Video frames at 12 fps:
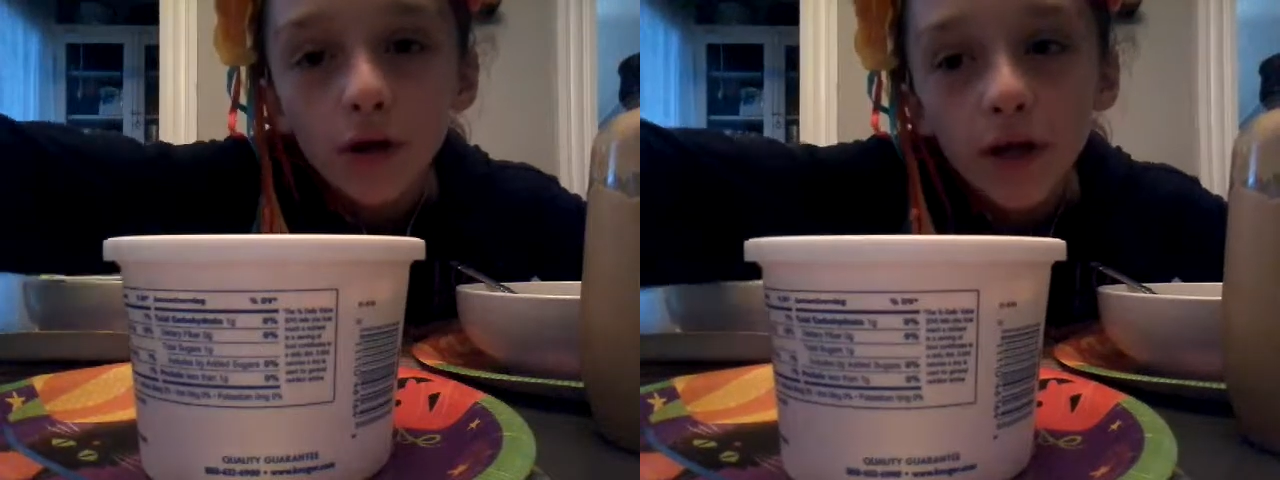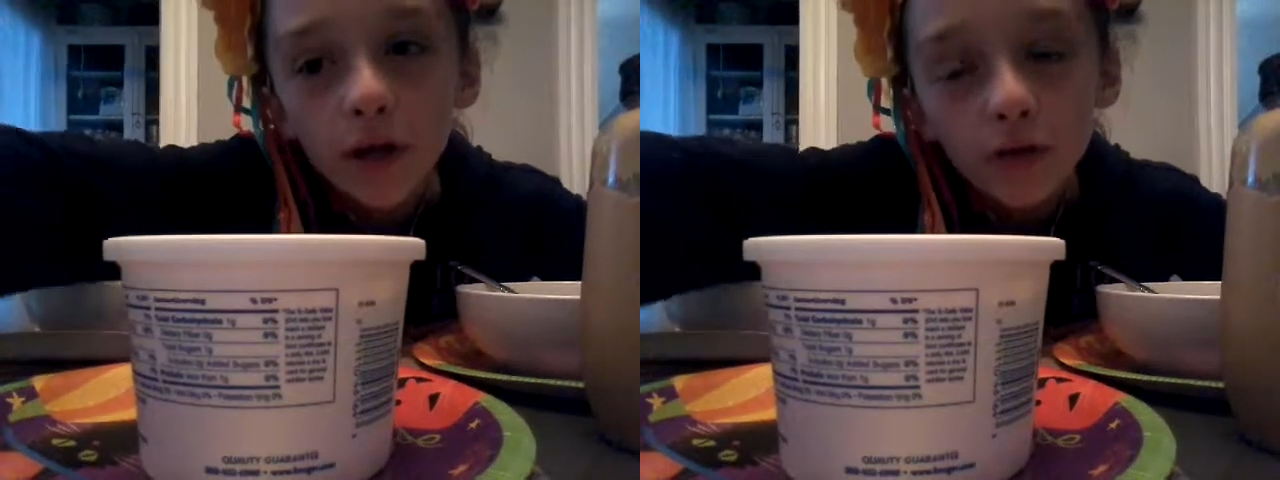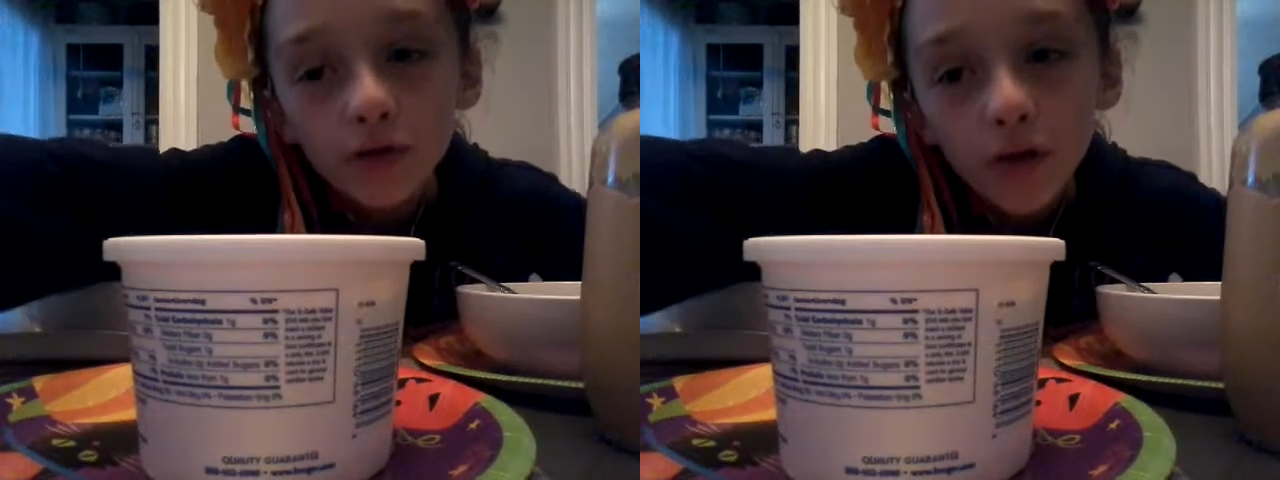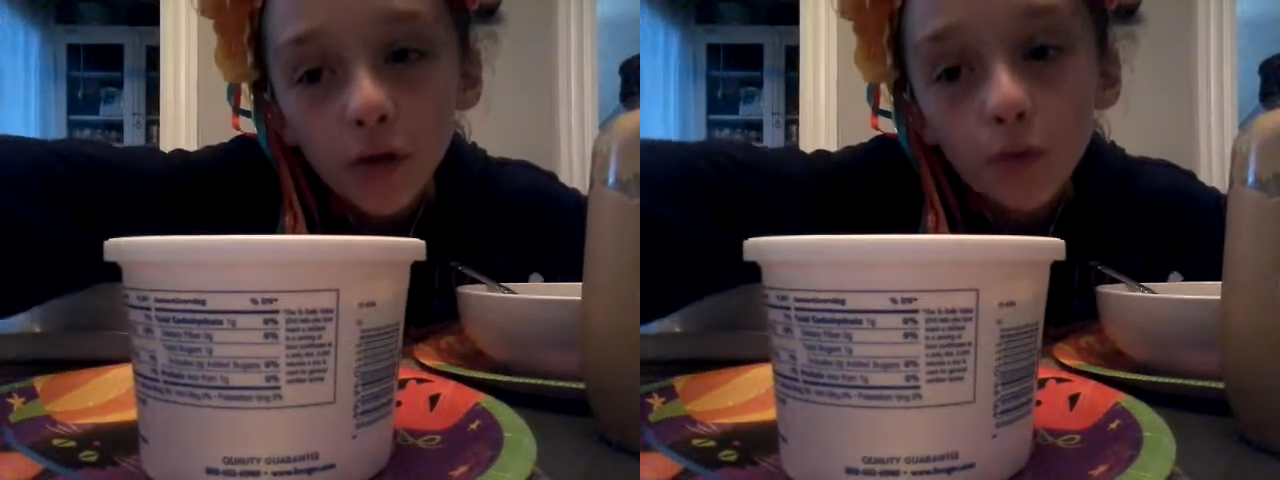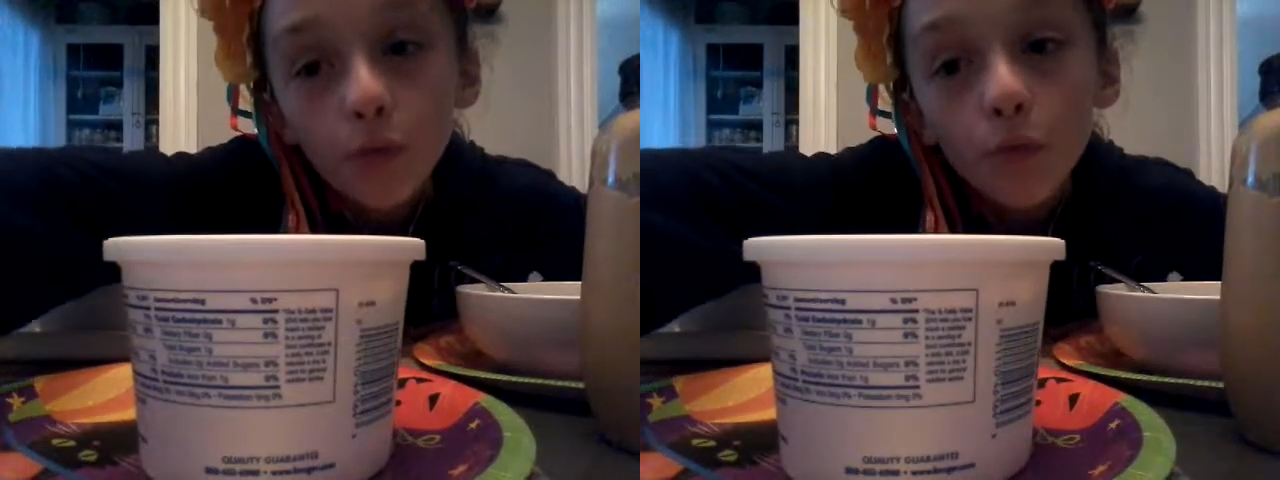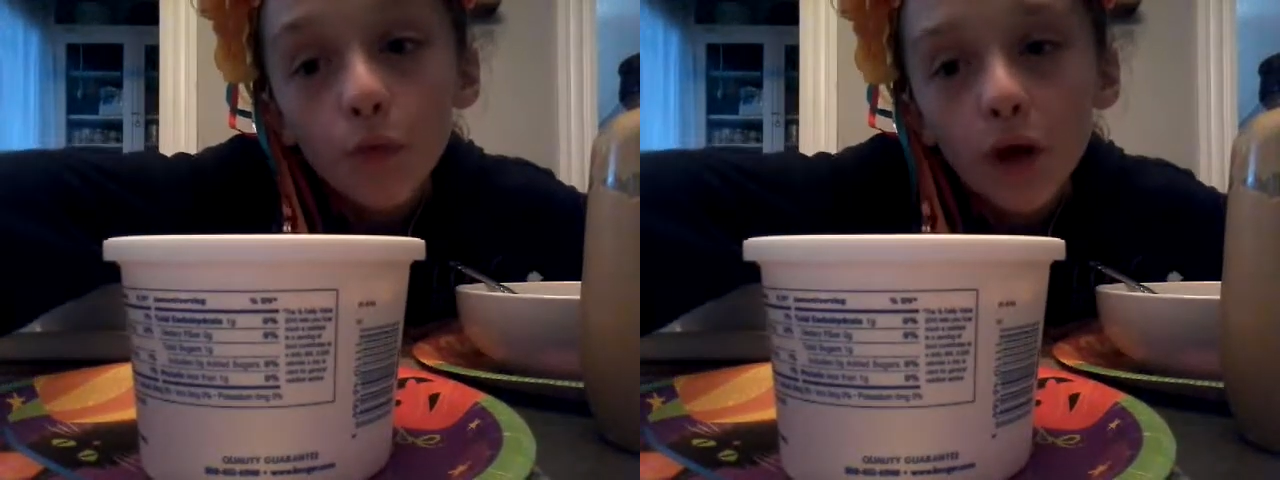and only
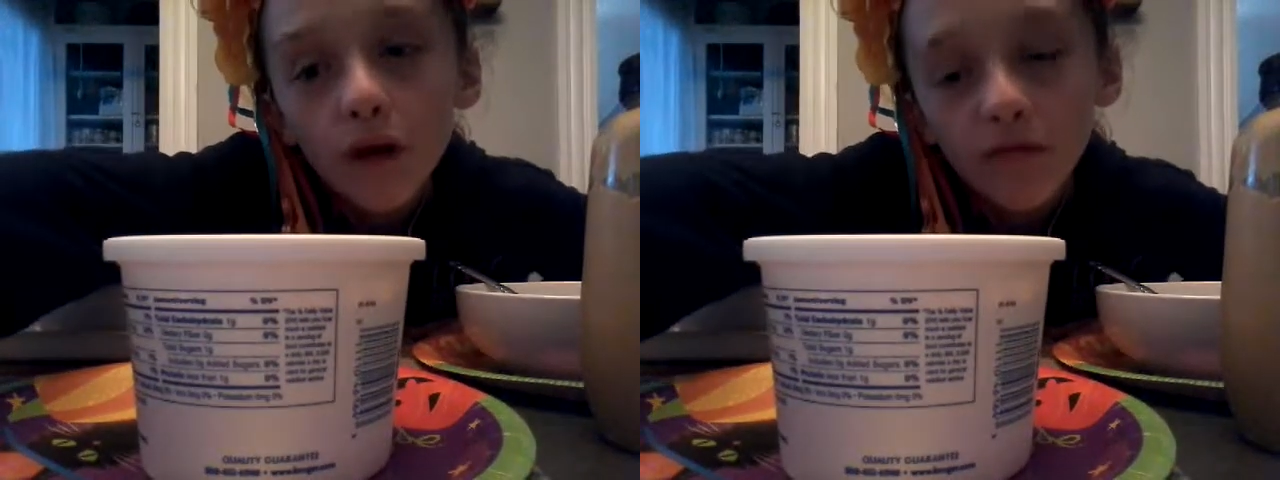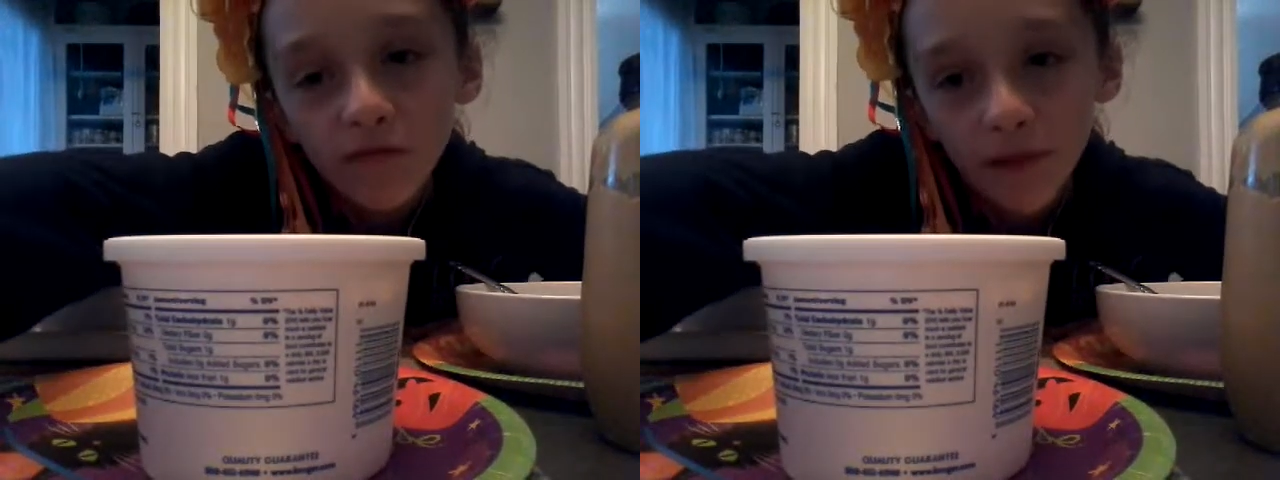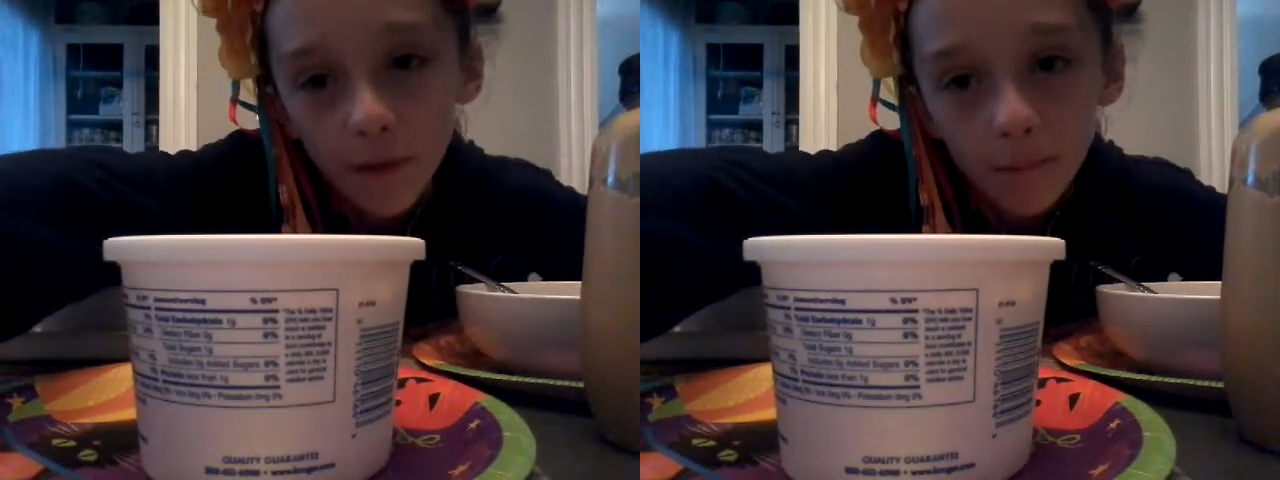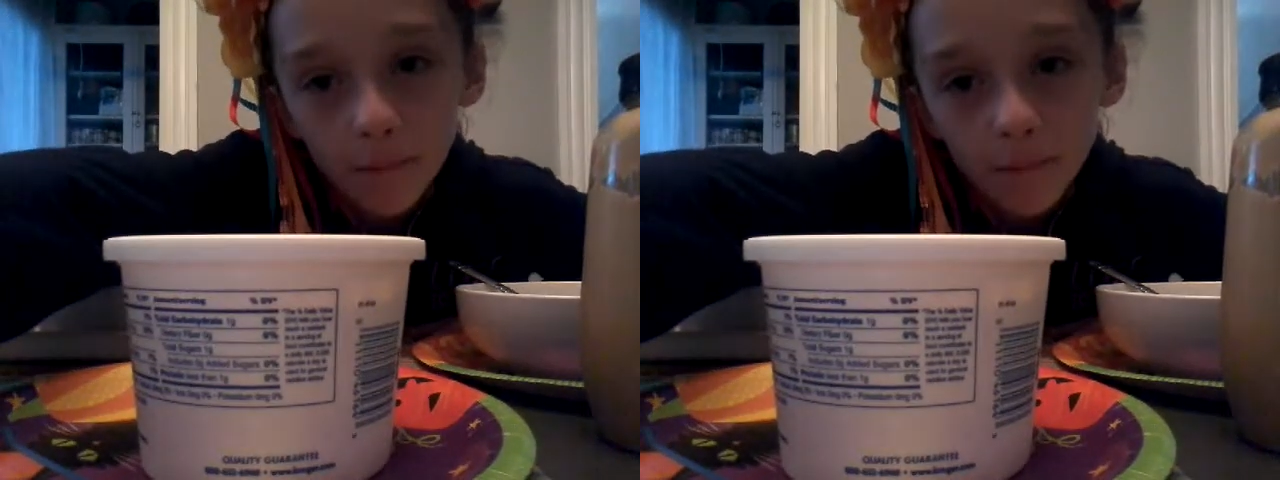one of them